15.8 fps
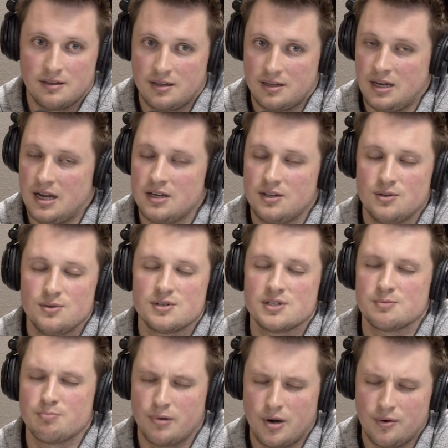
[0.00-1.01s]
God
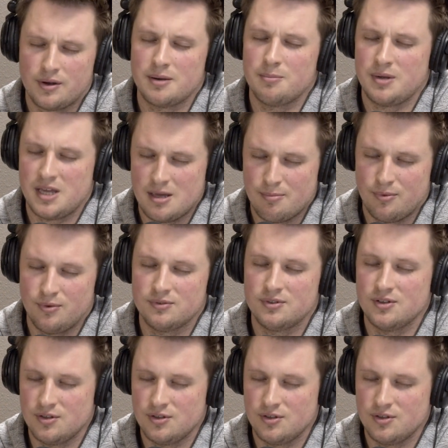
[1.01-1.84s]
uses broken people to